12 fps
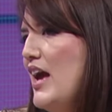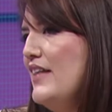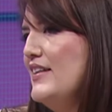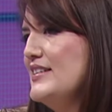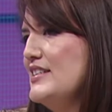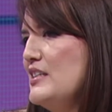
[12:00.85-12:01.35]

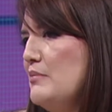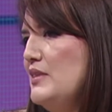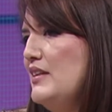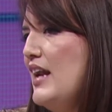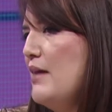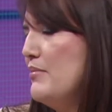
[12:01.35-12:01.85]
And this is
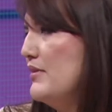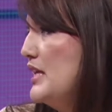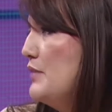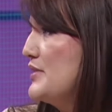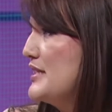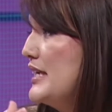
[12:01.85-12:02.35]
something that I
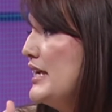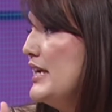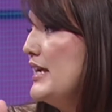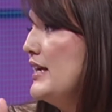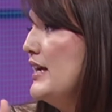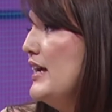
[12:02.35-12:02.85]
believe was
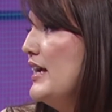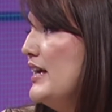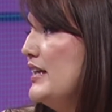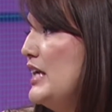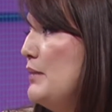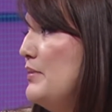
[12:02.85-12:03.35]
key
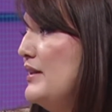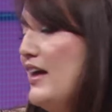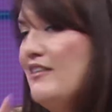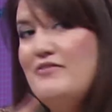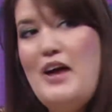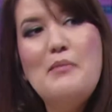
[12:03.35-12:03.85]
in keeping
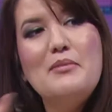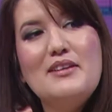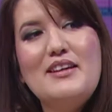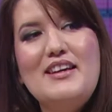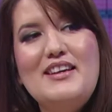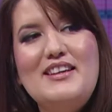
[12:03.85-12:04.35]
that
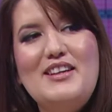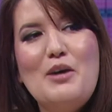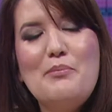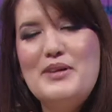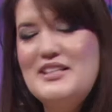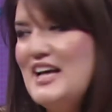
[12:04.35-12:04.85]
family, you know,
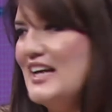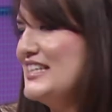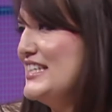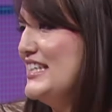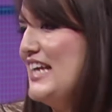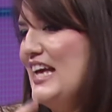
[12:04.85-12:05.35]

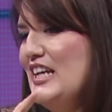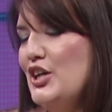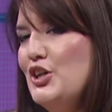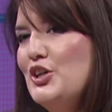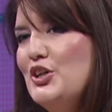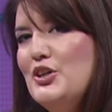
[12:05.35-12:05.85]
protected, and
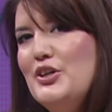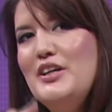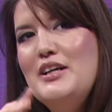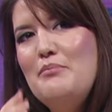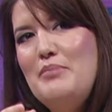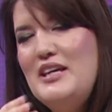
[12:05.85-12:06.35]
her
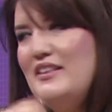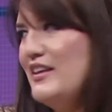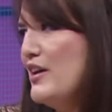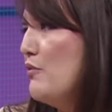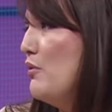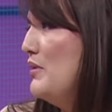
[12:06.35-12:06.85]
being the
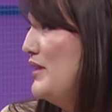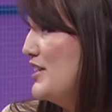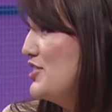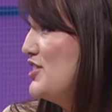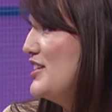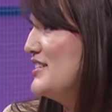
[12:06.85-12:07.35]
young woman that
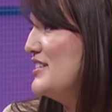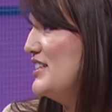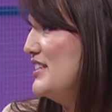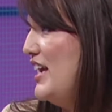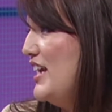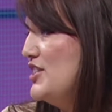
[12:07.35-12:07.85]
she is
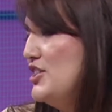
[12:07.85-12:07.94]
today.